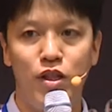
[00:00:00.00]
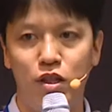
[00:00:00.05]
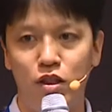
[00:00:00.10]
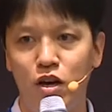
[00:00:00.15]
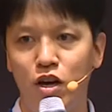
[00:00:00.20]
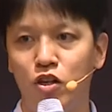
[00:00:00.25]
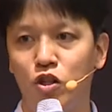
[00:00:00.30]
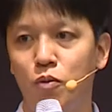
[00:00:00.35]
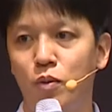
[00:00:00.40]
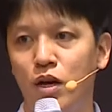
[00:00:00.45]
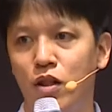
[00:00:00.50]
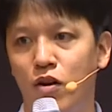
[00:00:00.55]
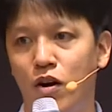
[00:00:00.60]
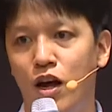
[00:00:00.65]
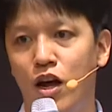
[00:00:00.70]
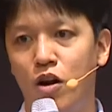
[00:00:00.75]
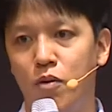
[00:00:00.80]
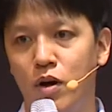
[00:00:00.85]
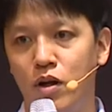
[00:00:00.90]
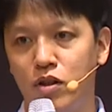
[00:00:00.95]
talked a
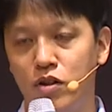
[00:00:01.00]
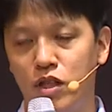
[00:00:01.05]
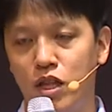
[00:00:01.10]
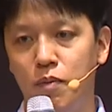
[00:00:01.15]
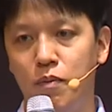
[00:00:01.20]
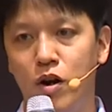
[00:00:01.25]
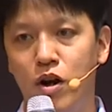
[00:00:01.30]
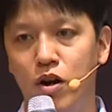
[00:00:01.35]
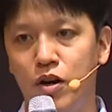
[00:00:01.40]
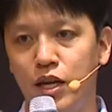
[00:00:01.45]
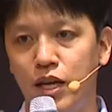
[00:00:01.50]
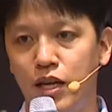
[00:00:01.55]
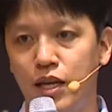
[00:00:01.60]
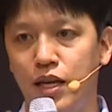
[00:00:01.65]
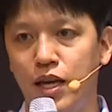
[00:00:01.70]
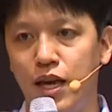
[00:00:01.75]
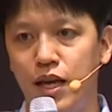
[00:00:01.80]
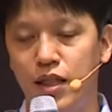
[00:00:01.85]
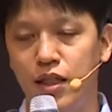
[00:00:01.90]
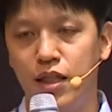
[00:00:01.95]
lot about the deep
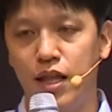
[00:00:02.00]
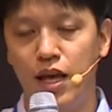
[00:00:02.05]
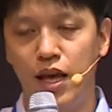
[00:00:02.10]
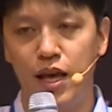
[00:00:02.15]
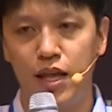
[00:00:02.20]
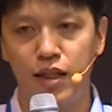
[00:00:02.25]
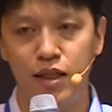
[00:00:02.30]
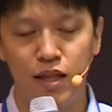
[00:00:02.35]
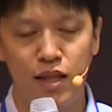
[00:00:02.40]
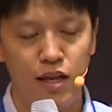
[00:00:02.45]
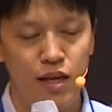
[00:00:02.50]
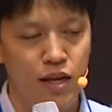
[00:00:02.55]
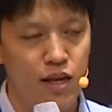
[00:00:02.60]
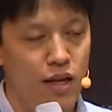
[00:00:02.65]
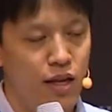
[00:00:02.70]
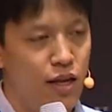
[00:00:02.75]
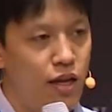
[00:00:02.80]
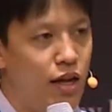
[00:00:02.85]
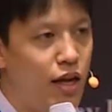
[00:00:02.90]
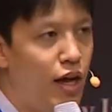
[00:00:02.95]
learning, and then
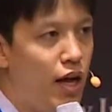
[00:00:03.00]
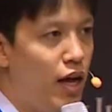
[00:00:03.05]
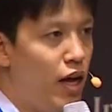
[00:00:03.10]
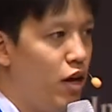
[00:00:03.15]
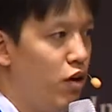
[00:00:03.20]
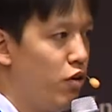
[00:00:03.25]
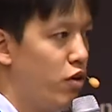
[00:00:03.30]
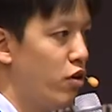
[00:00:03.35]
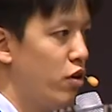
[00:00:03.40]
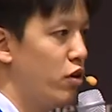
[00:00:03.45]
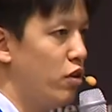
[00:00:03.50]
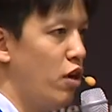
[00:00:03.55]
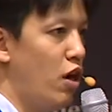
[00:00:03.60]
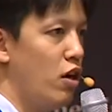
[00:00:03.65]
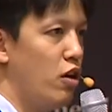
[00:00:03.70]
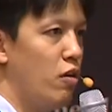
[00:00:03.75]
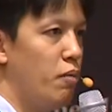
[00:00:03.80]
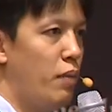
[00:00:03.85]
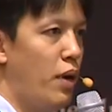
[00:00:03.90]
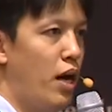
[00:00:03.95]
I'm going to
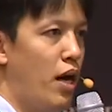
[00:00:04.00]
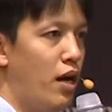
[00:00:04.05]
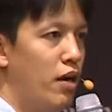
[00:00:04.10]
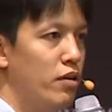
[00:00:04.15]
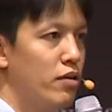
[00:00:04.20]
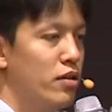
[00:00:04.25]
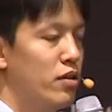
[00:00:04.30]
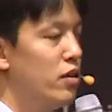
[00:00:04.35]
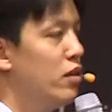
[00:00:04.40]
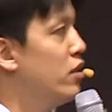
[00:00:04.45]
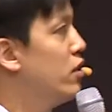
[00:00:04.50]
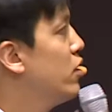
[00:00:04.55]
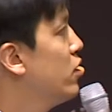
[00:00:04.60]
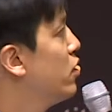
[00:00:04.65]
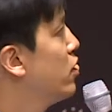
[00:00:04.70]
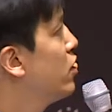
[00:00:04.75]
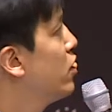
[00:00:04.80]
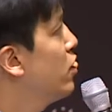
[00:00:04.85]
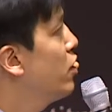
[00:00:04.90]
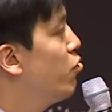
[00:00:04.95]
talk about
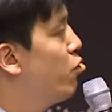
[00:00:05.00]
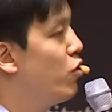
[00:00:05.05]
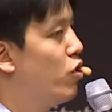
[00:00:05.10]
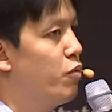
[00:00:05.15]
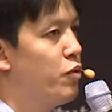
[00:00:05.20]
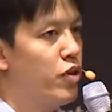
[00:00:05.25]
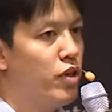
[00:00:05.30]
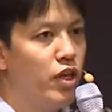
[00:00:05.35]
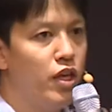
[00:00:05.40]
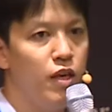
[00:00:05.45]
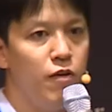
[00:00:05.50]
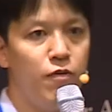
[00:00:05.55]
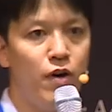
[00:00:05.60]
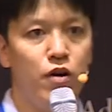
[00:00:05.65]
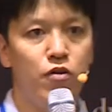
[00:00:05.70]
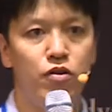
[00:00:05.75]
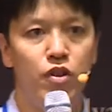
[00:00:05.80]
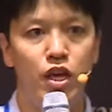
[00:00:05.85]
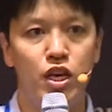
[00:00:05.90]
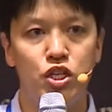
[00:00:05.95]
one of the key
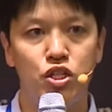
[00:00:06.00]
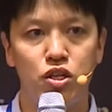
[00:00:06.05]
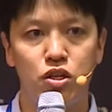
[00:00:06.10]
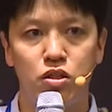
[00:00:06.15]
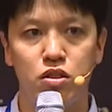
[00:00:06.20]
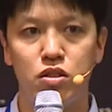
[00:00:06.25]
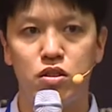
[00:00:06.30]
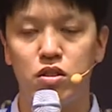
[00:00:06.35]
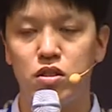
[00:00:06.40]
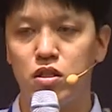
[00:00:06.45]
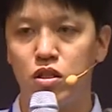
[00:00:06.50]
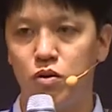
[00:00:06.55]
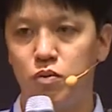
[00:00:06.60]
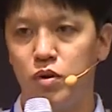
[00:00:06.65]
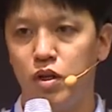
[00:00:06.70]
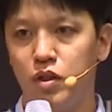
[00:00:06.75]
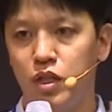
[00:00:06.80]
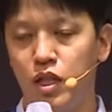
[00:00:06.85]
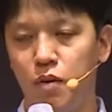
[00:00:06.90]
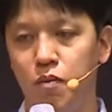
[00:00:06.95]
foundations of
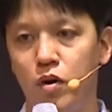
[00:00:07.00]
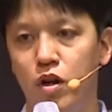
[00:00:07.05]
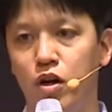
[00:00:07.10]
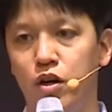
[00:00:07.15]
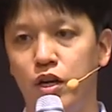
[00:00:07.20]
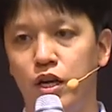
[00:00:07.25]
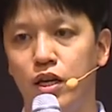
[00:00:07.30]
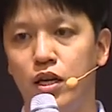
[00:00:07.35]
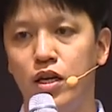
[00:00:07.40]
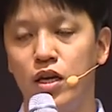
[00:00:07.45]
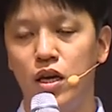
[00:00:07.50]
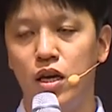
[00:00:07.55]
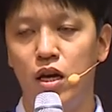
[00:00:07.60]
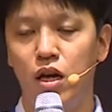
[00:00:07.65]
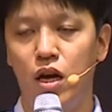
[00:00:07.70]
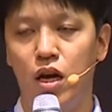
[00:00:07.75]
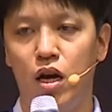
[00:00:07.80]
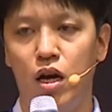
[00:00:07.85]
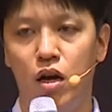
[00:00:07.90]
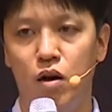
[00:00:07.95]
the deep learning,
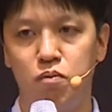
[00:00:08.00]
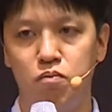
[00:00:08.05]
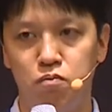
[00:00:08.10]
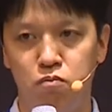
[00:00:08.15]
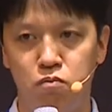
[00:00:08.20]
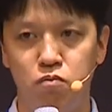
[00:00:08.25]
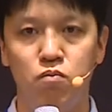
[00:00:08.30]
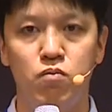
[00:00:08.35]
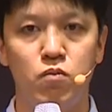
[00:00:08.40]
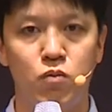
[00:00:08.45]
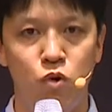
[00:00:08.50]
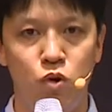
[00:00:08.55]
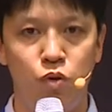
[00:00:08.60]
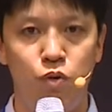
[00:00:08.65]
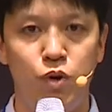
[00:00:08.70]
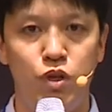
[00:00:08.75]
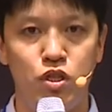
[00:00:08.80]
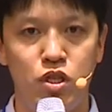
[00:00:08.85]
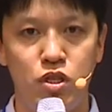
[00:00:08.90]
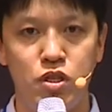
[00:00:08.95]

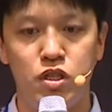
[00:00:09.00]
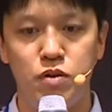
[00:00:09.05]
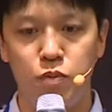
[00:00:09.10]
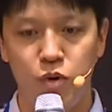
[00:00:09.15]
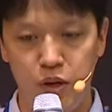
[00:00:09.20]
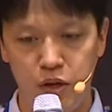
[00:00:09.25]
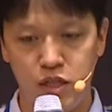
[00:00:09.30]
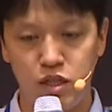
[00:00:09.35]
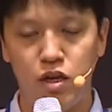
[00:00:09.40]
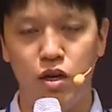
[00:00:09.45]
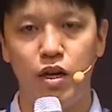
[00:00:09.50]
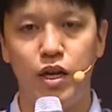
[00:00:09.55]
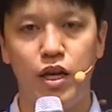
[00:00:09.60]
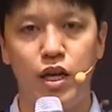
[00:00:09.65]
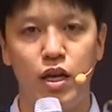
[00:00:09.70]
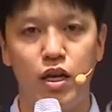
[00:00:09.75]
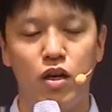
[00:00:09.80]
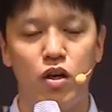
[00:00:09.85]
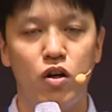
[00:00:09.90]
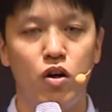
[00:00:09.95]
which is
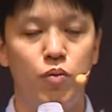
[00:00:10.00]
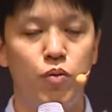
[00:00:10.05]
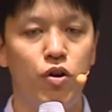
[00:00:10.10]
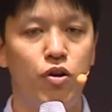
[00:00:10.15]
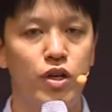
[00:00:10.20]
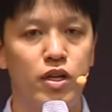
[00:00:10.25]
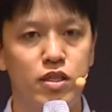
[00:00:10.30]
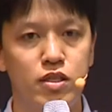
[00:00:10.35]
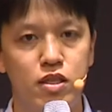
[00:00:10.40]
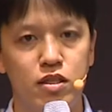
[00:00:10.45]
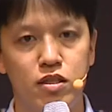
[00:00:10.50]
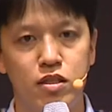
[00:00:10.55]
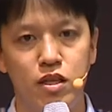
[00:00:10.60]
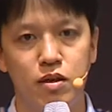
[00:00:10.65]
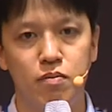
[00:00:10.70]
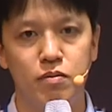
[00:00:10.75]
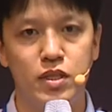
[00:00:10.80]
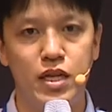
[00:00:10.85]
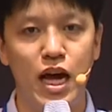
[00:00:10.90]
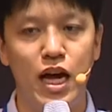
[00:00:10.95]
basically computing
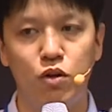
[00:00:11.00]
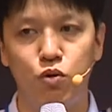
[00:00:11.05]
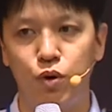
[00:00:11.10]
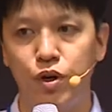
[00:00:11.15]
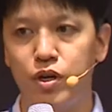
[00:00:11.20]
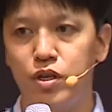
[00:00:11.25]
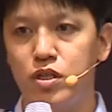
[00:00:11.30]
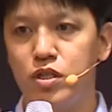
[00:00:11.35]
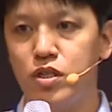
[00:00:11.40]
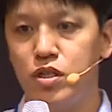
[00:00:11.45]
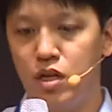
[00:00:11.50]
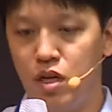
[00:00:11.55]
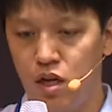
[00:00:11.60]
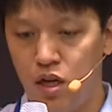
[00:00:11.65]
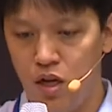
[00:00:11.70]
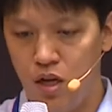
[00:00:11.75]
systems hardwares,